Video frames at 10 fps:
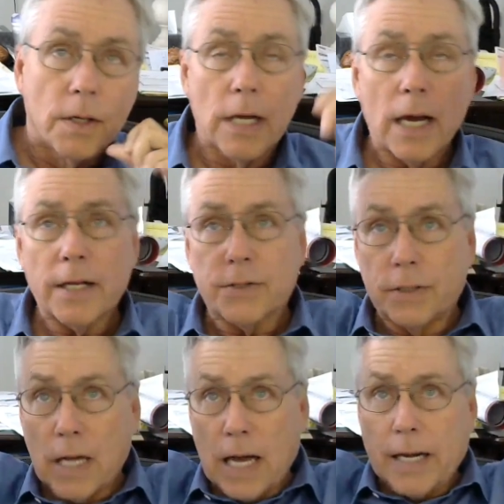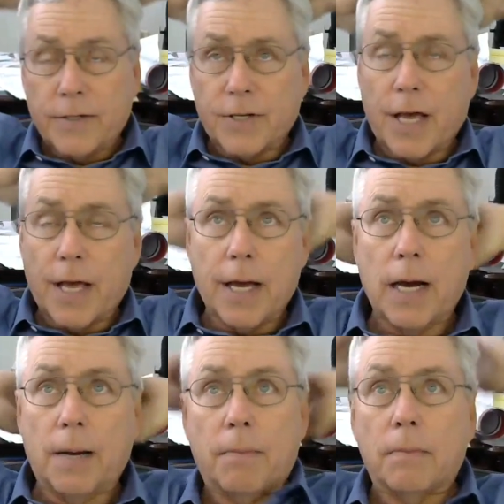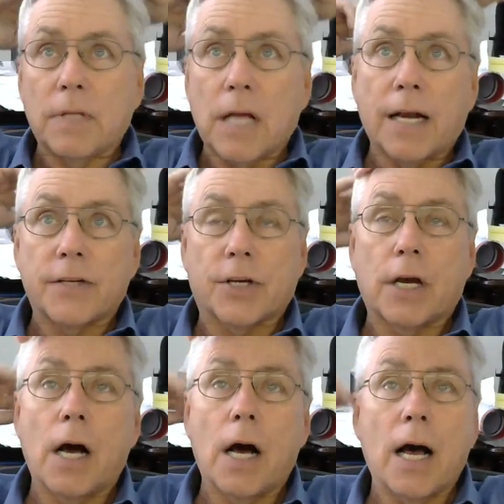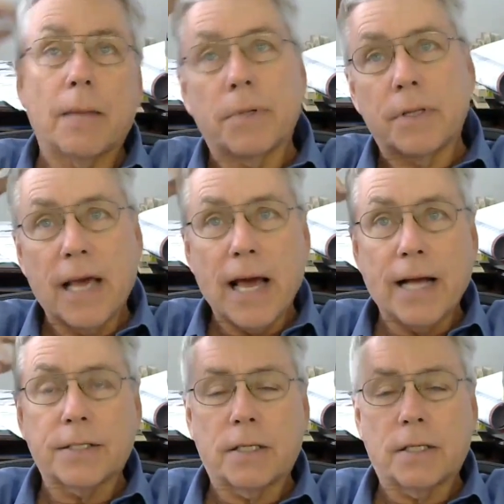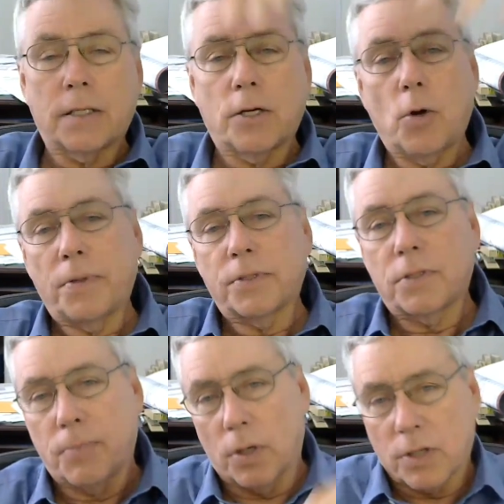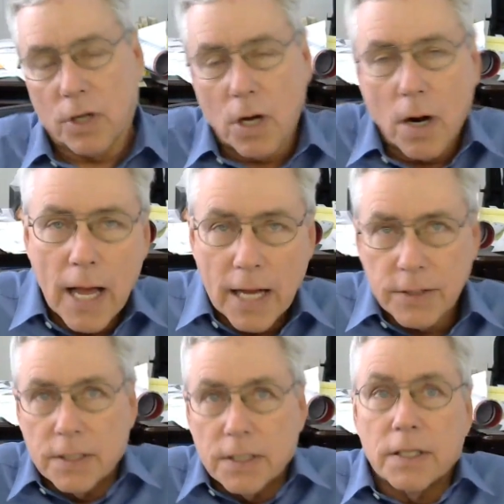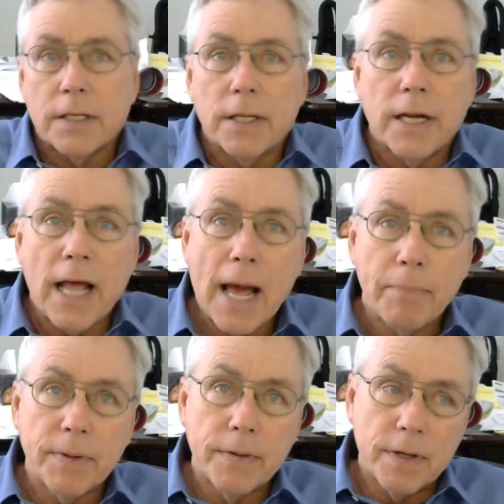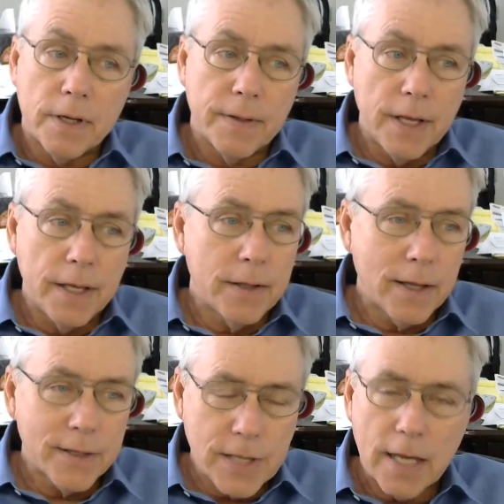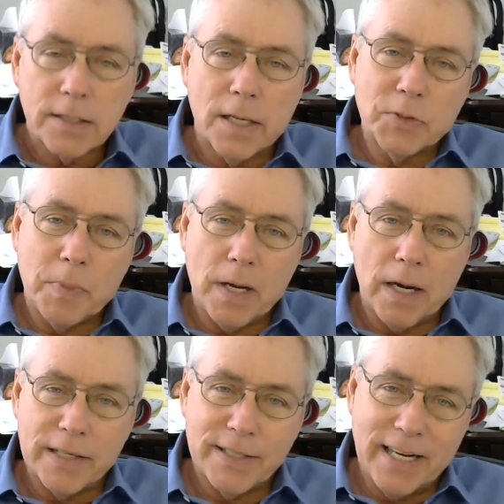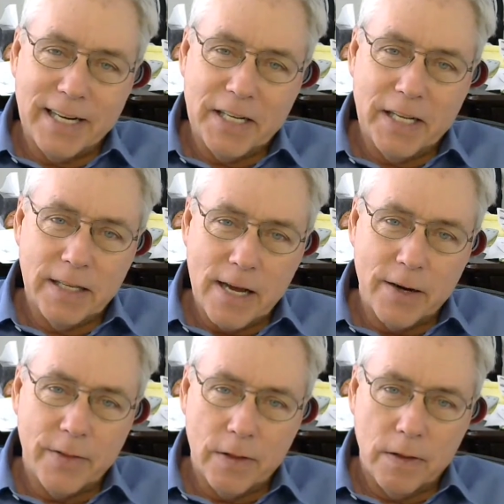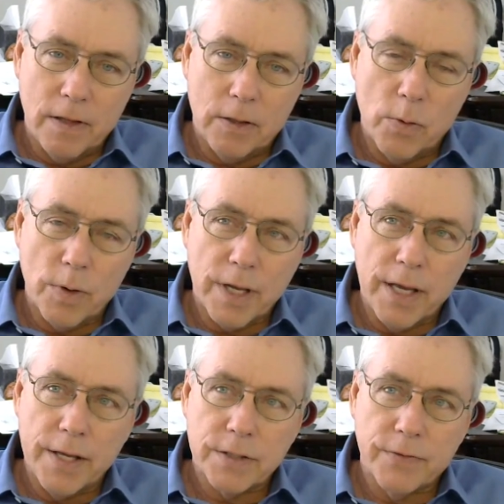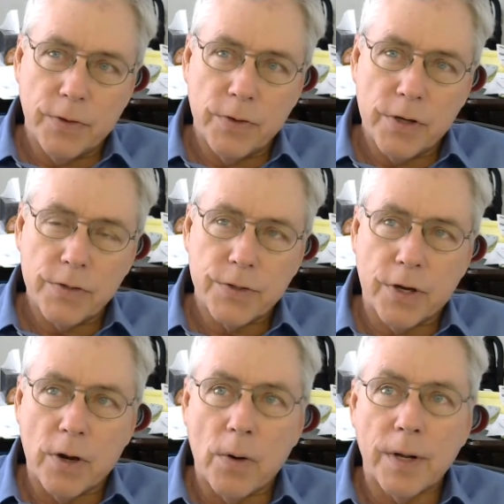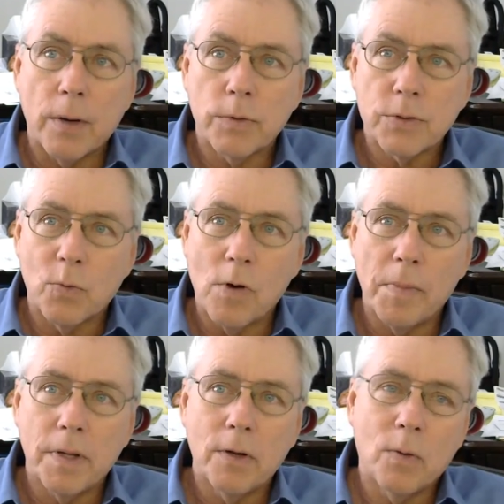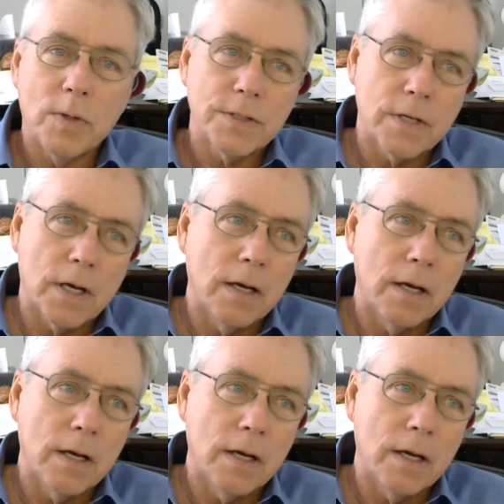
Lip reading: Not as a con, but the accident that opens the book, the car accident, it happened in the exact same spot I said it did, down in the Lower Keys a few years ago. And it was a woman who was